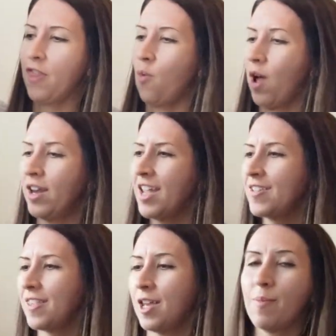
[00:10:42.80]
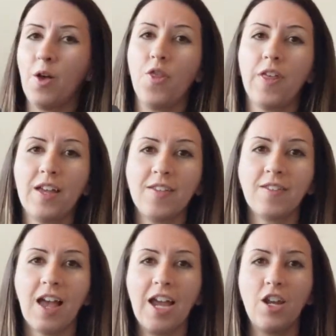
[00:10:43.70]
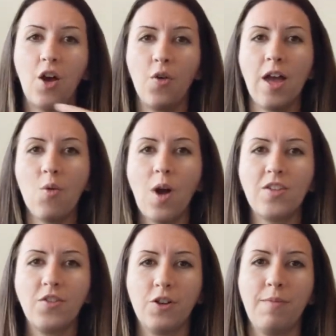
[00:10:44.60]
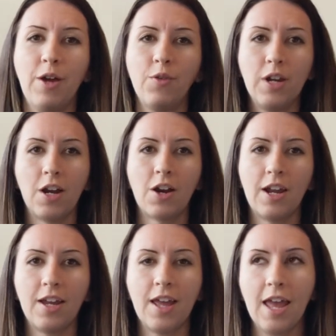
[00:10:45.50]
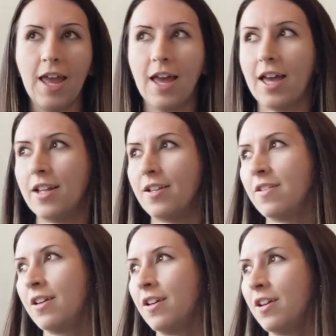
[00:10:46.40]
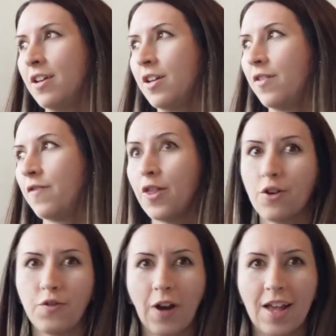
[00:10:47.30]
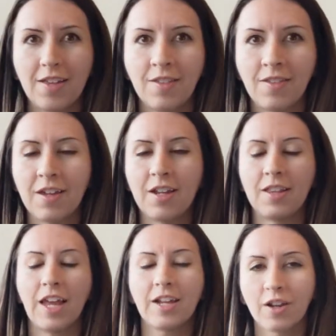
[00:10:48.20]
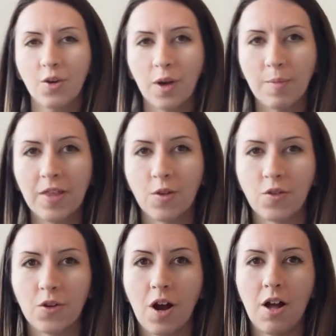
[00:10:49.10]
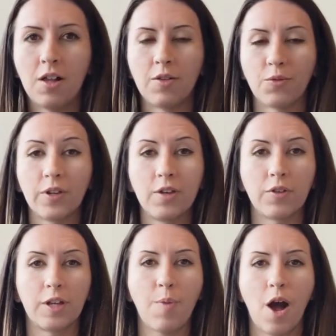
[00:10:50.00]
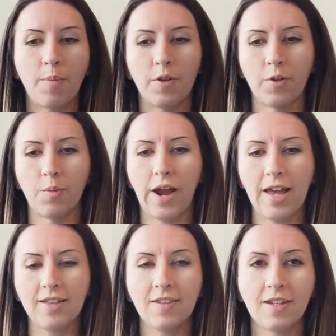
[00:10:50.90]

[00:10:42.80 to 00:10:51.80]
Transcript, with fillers: And the one nice thing about this, I know that Western mountaineering and Feathered Friends and Enlightened Equipment, those are all really, really popular brands.